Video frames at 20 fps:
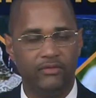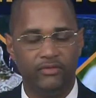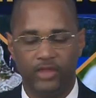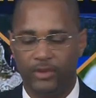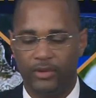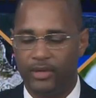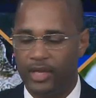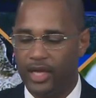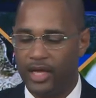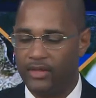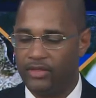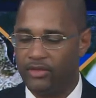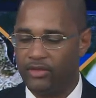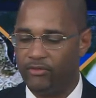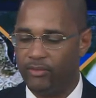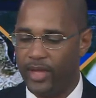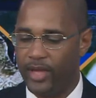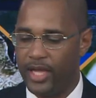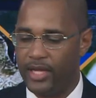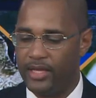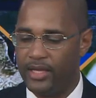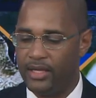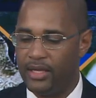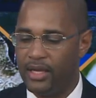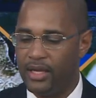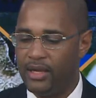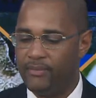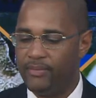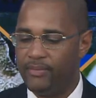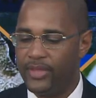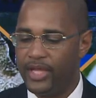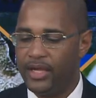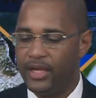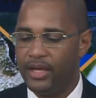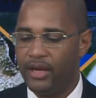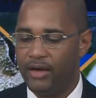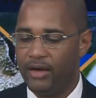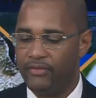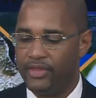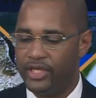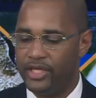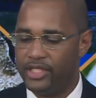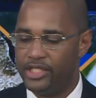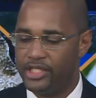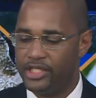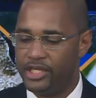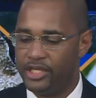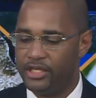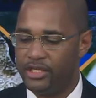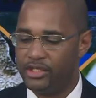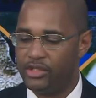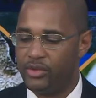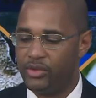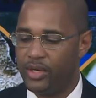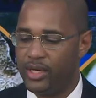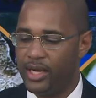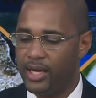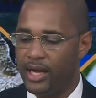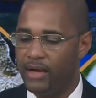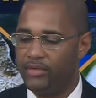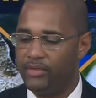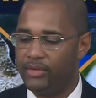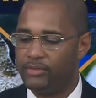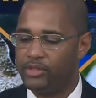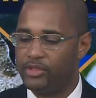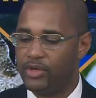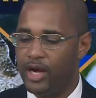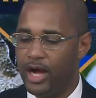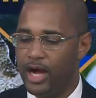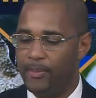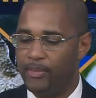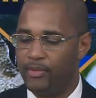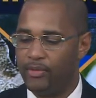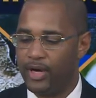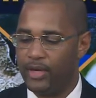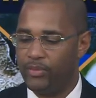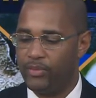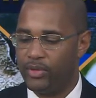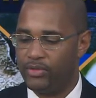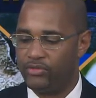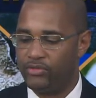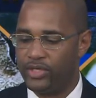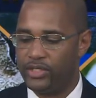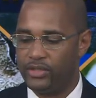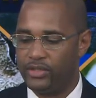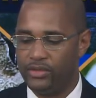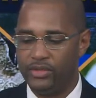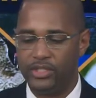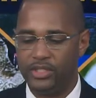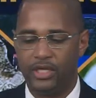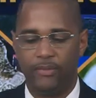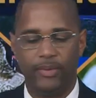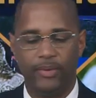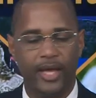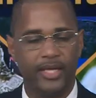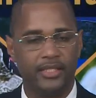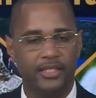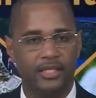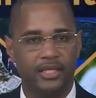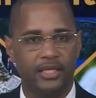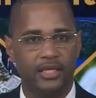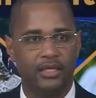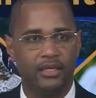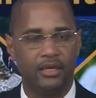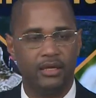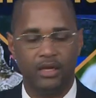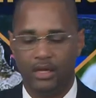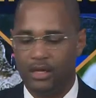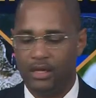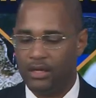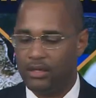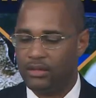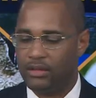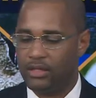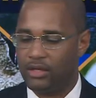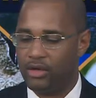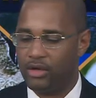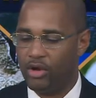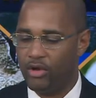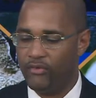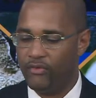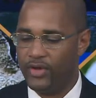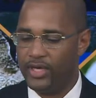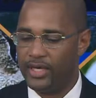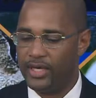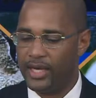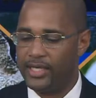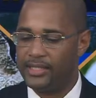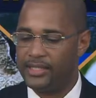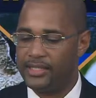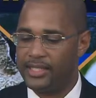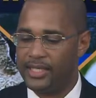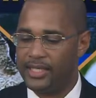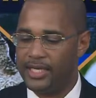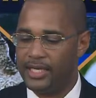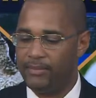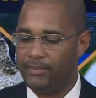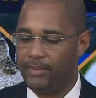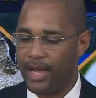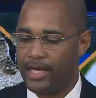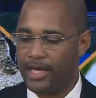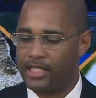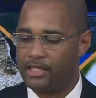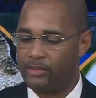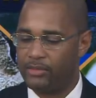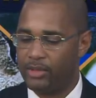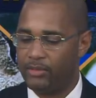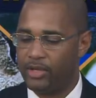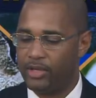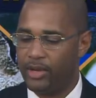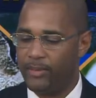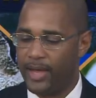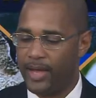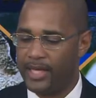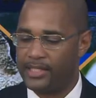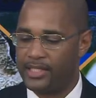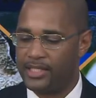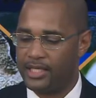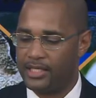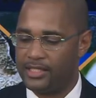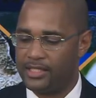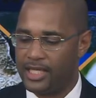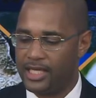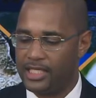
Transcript: the 9th of May of this year to allow them to operate with reduced capacity. The COVID-19 maximum capacity